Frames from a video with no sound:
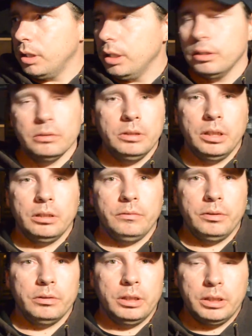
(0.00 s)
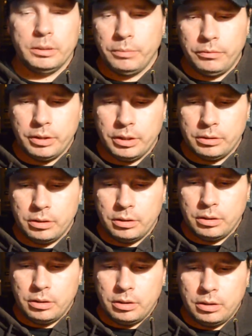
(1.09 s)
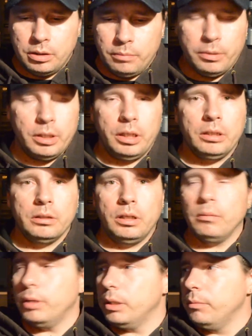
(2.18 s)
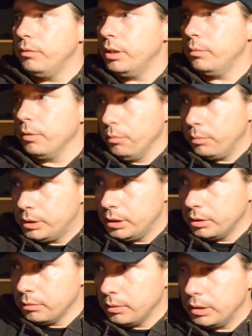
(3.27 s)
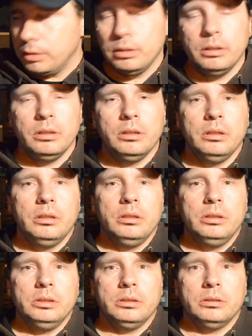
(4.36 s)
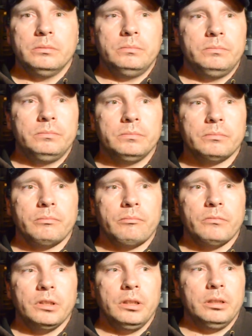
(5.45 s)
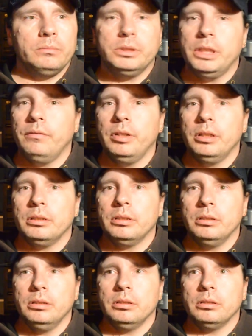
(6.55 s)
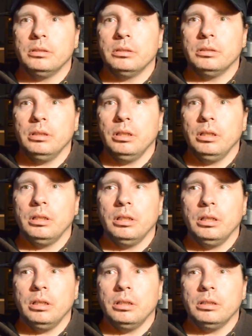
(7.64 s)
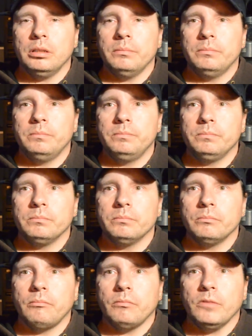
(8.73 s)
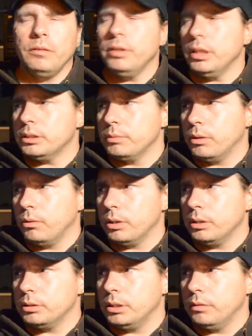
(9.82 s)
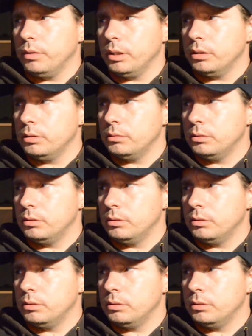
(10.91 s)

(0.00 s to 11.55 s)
I don't know. I don't know if you'll like this movie or not. But I, I don't know. I don't mind the movie. I mean, my sister wanted it. So, I'm um, saving it. Um, I I should record it and stuff. I don't know.